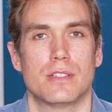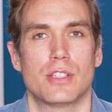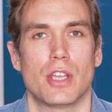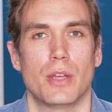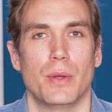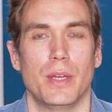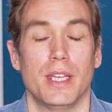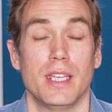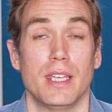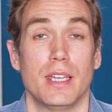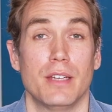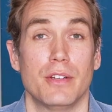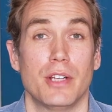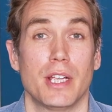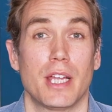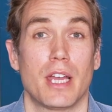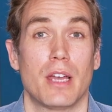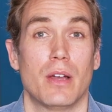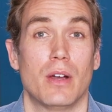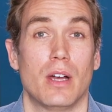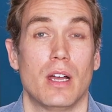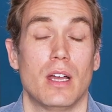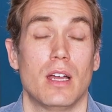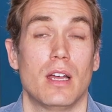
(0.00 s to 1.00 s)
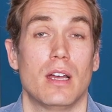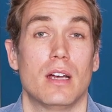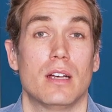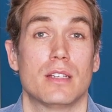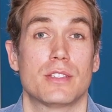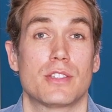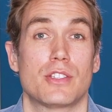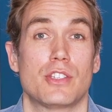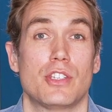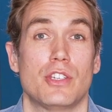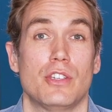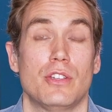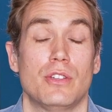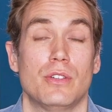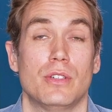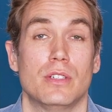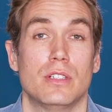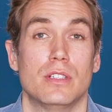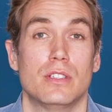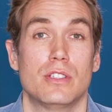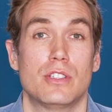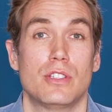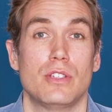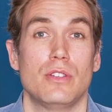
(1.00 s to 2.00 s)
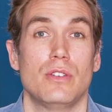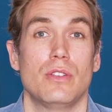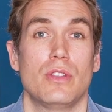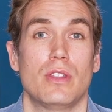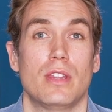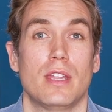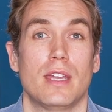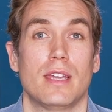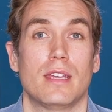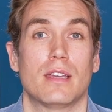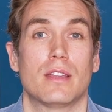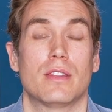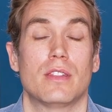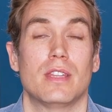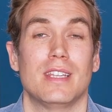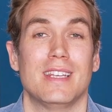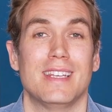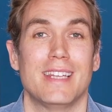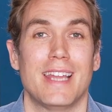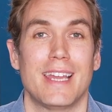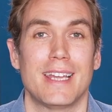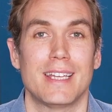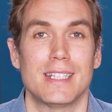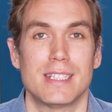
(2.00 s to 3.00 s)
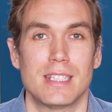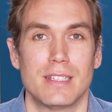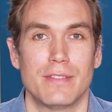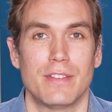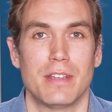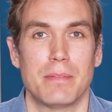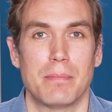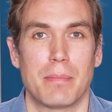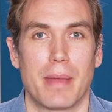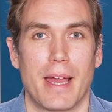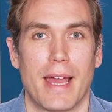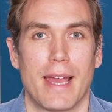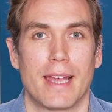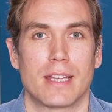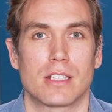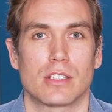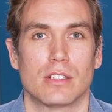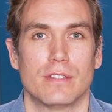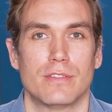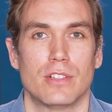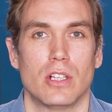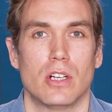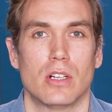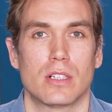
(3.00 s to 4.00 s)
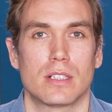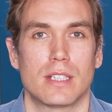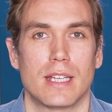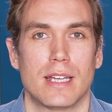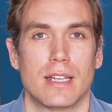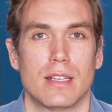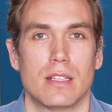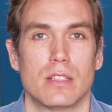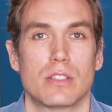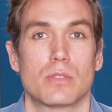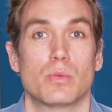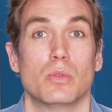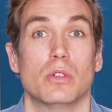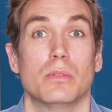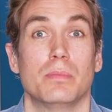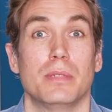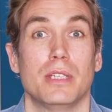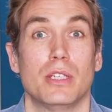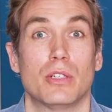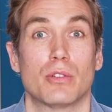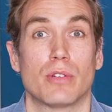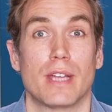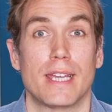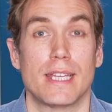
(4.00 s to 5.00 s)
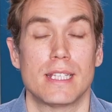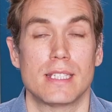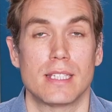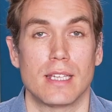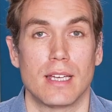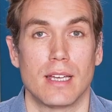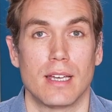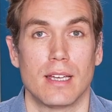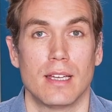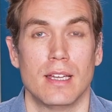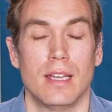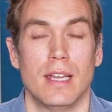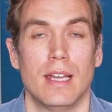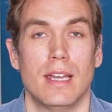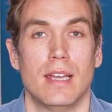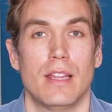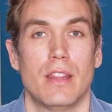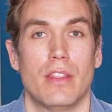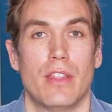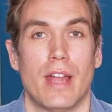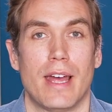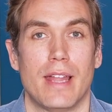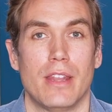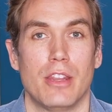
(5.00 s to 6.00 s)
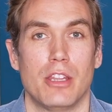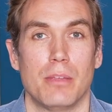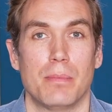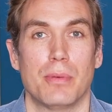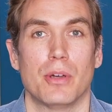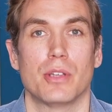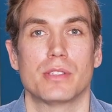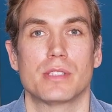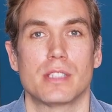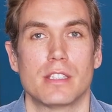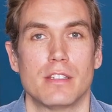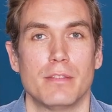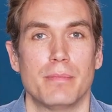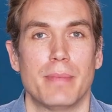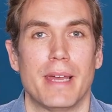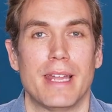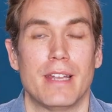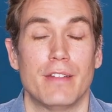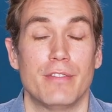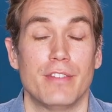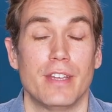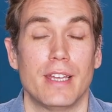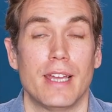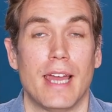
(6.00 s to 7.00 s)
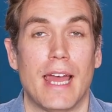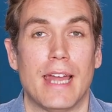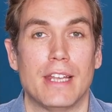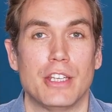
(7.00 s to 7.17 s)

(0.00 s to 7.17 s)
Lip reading: So a year ago, I asked you, do you think the negative impact of lockdowns will be greater than the positive benefit?